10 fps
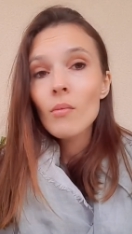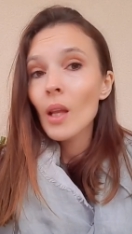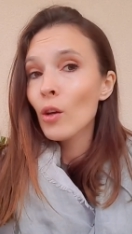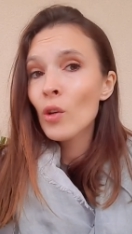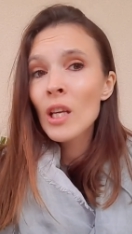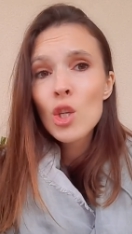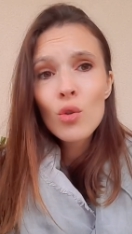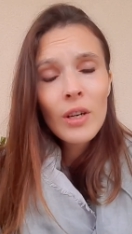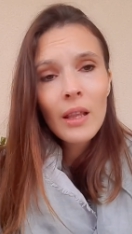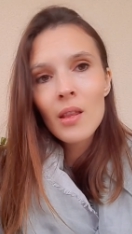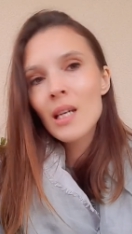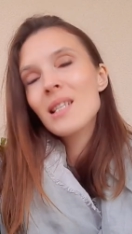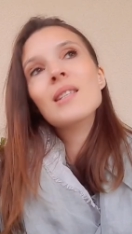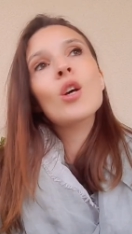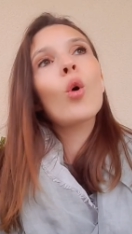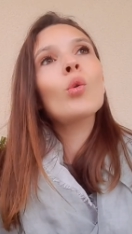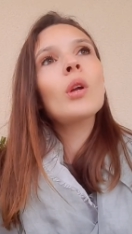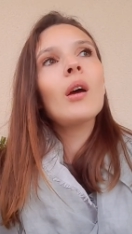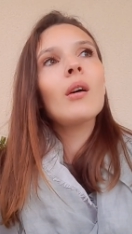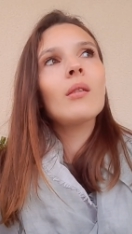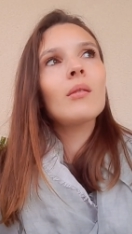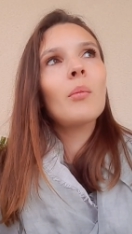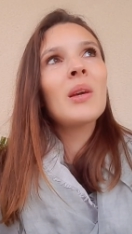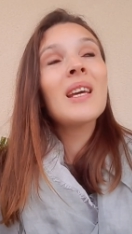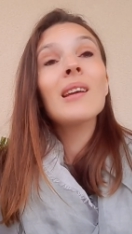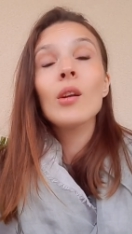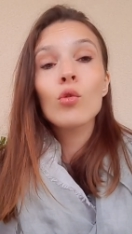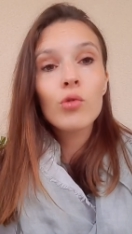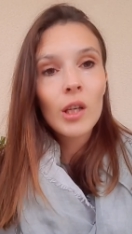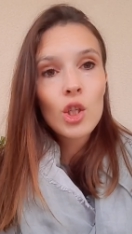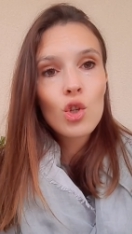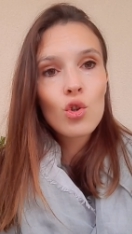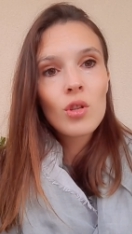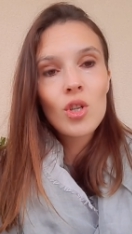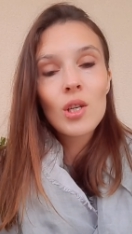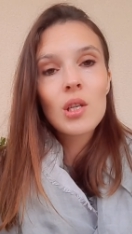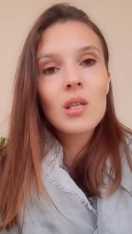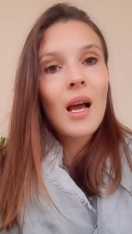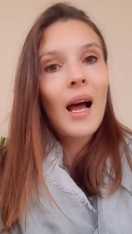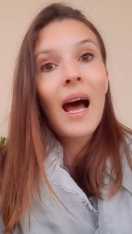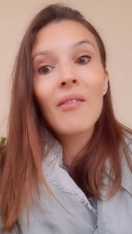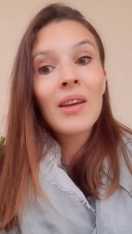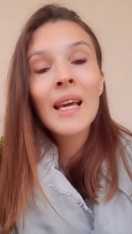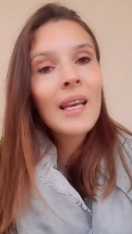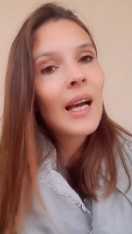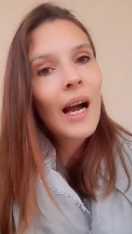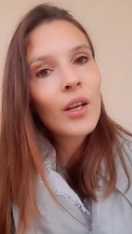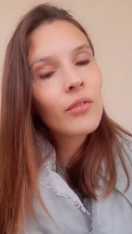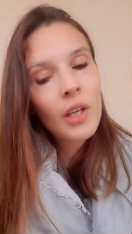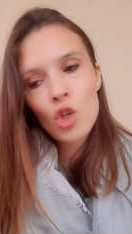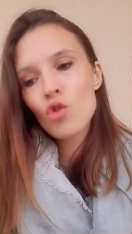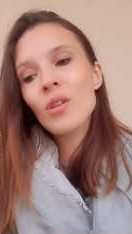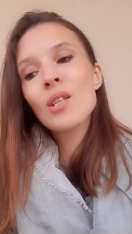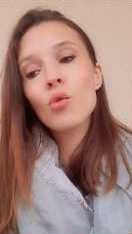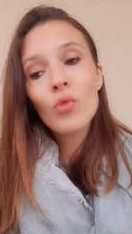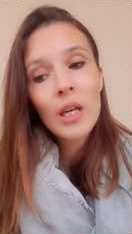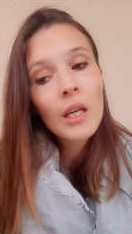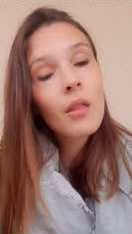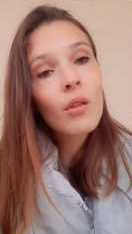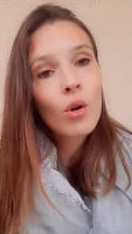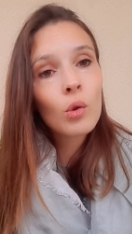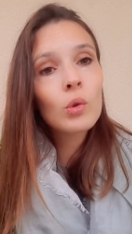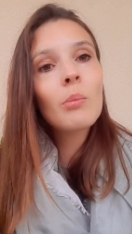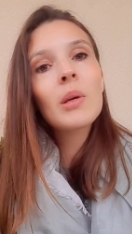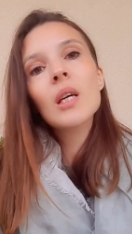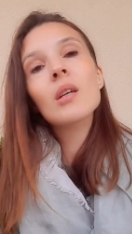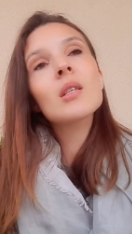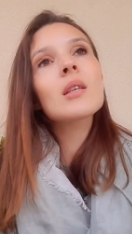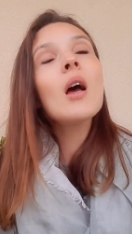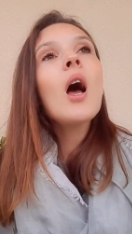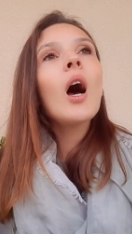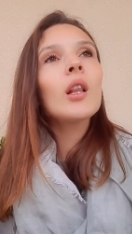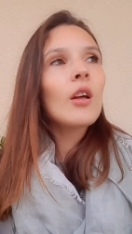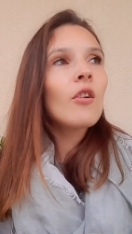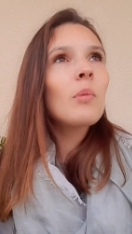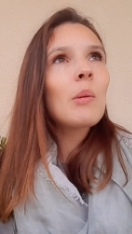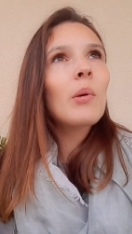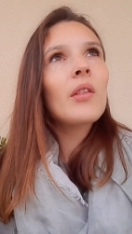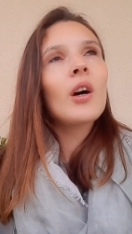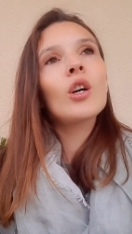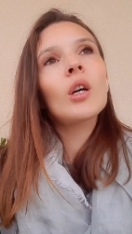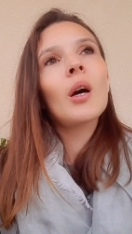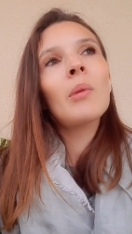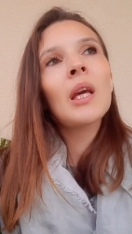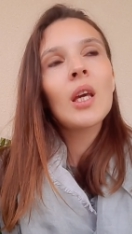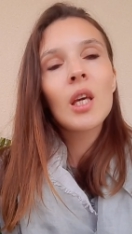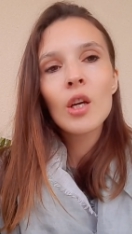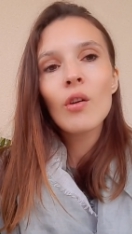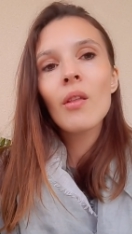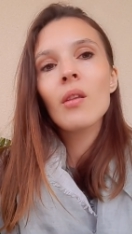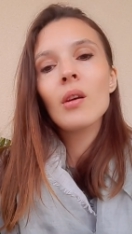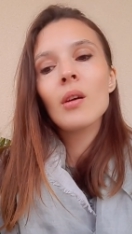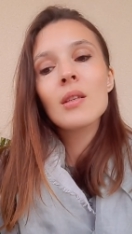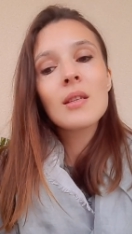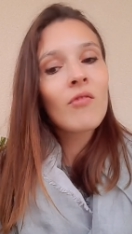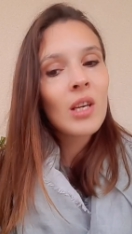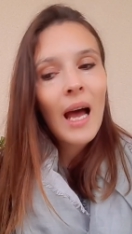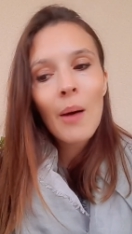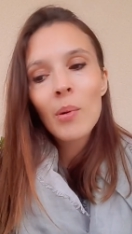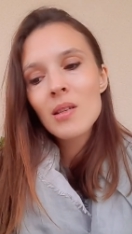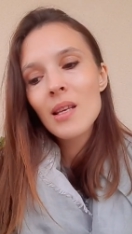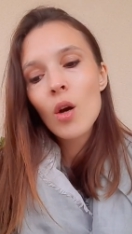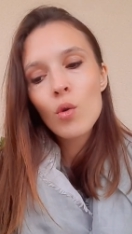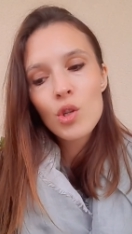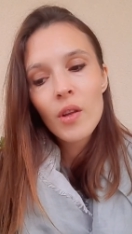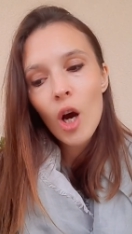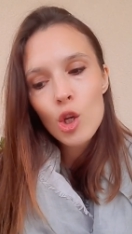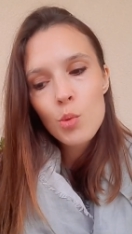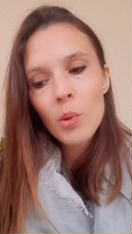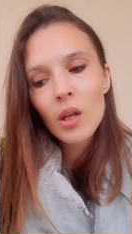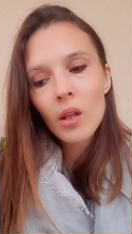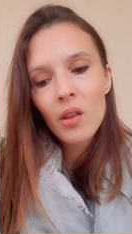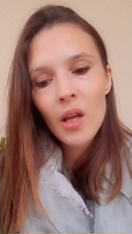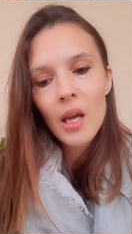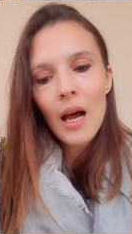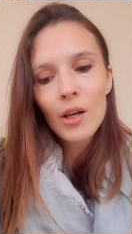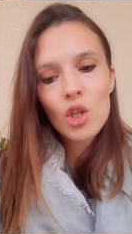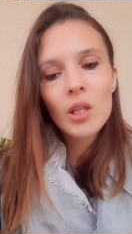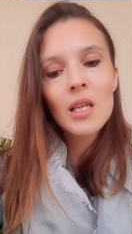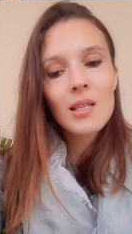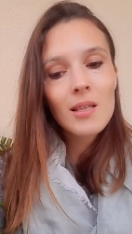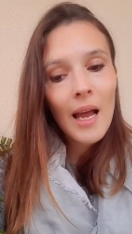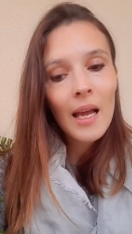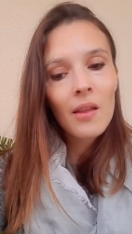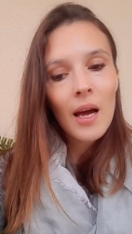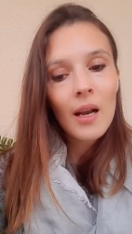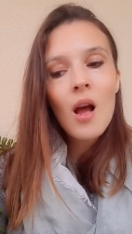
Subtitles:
you need to read this. Don't be in a rush to just having any kind of insurance. Read it thoroughly, because a lot of people that are coming here and something happens, they go to the hospital, they actually say that,